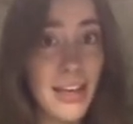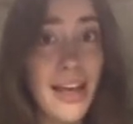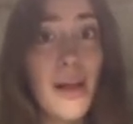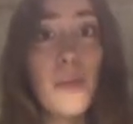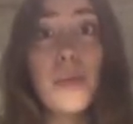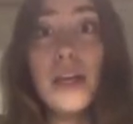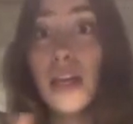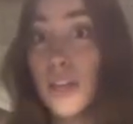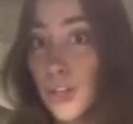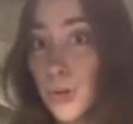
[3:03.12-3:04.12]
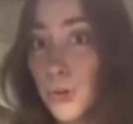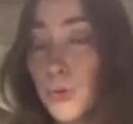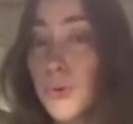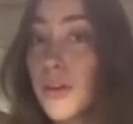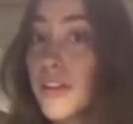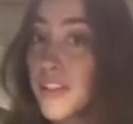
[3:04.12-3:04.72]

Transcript: helping you